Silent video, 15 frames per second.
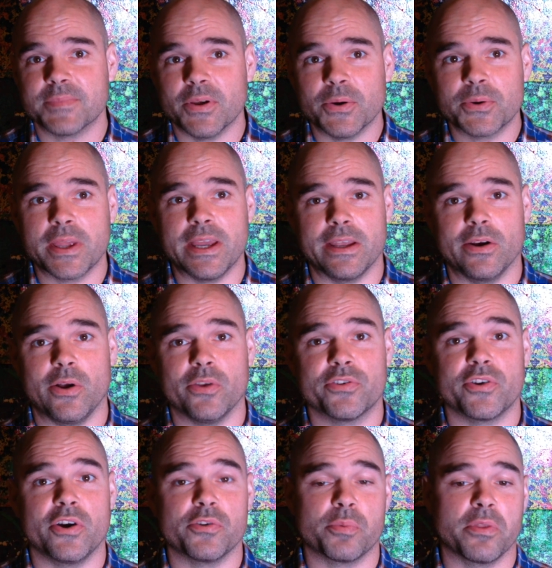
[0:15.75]
Okay, it all
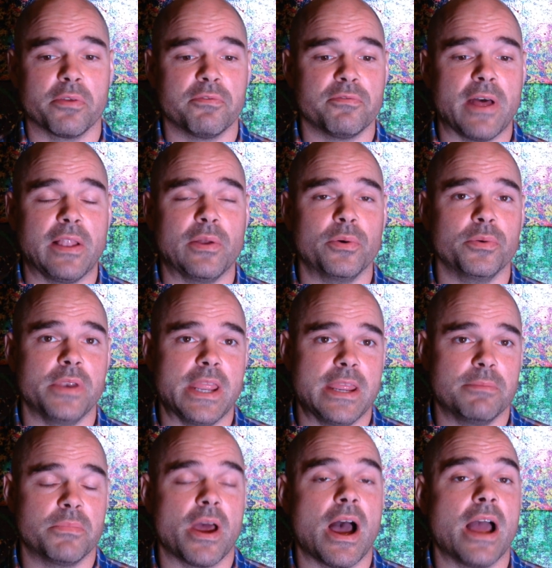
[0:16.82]
starts with a fellow
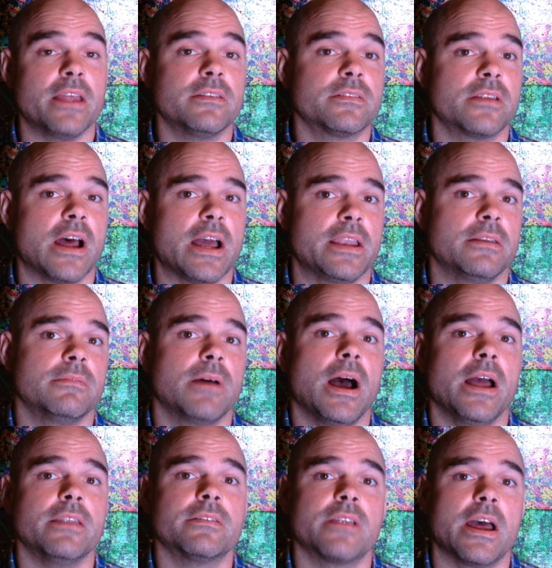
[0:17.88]
named Einstein.
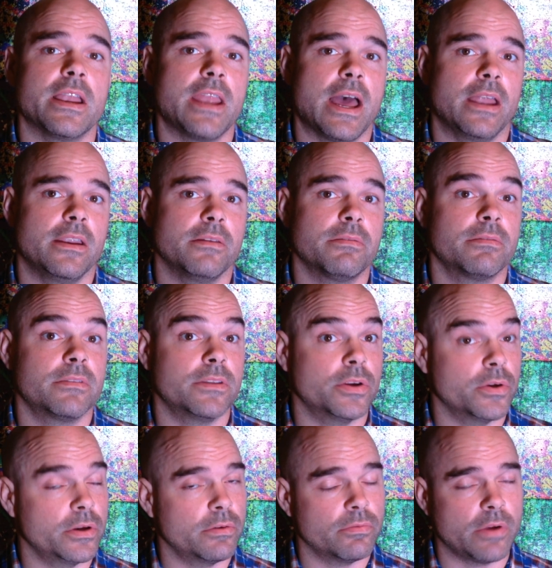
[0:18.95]
Einstein had a
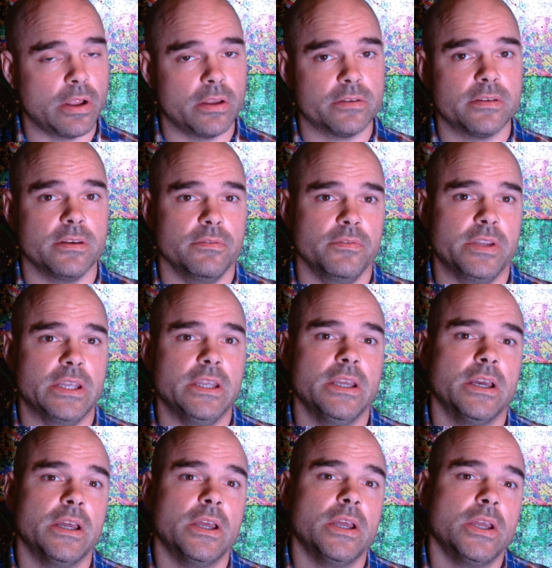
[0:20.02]
theory of
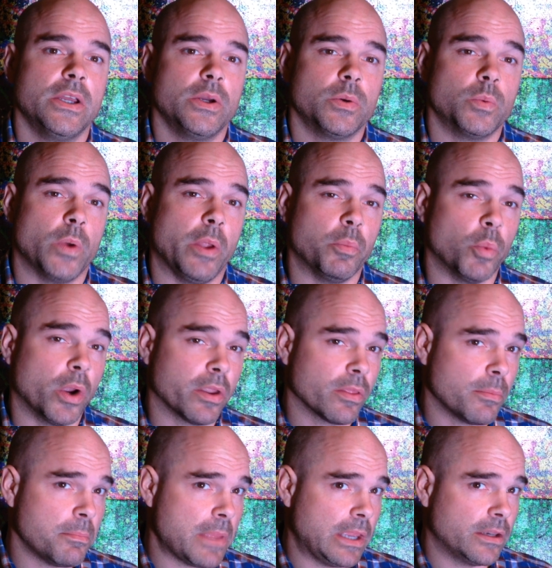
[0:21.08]
relativity, and one of
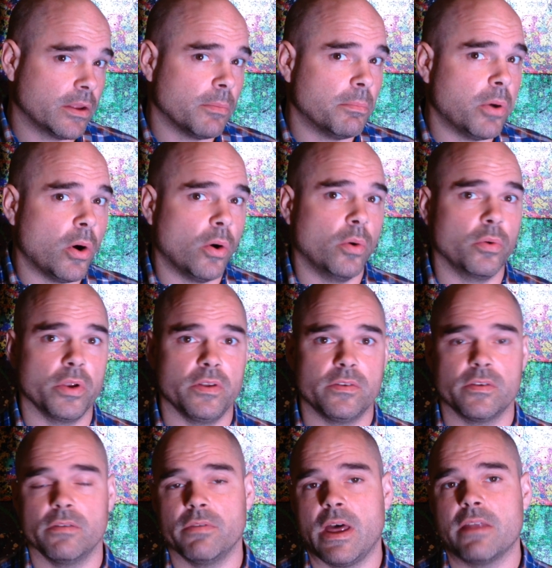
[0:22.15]
the main
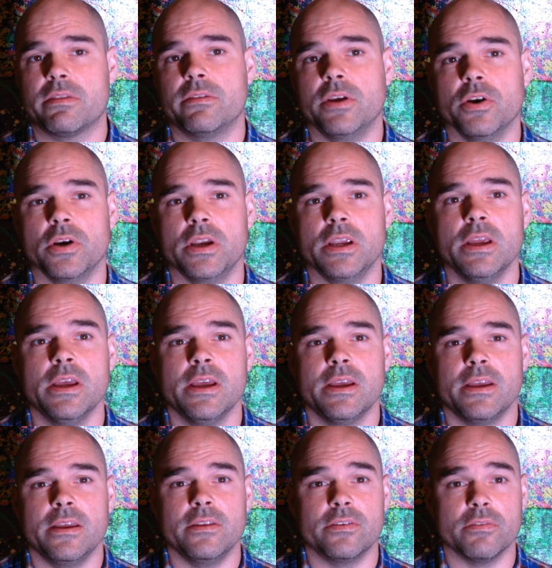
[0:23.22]
components of that theory
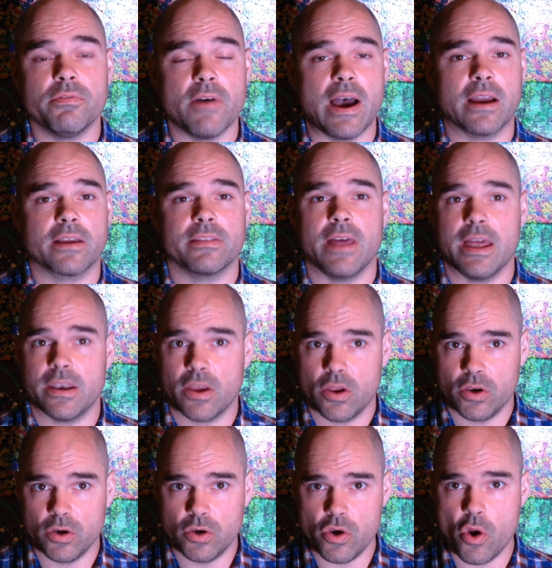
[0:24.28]
is the fact that
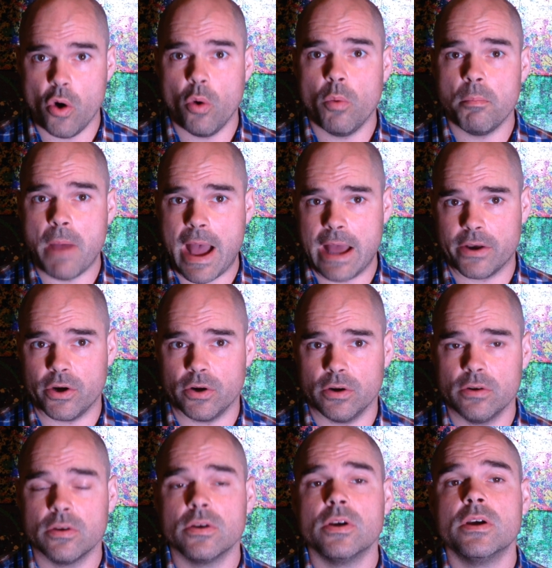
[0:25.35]
no
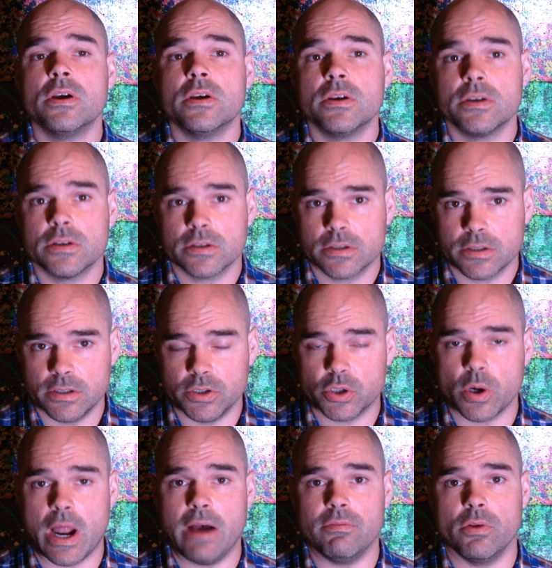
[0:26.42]
matter can
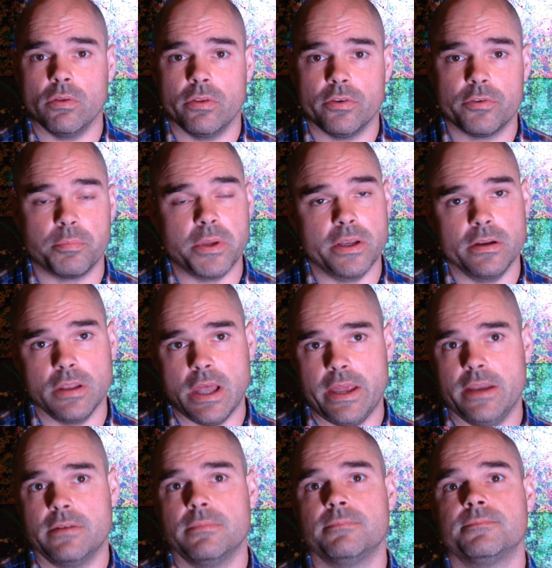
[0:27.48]
travel the speed of
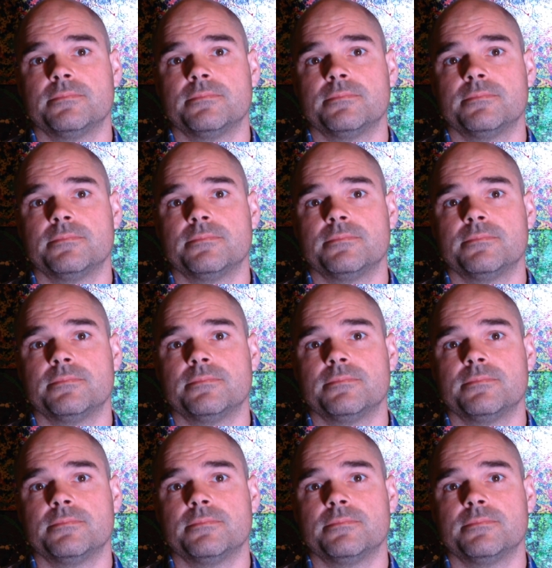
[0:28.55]
light.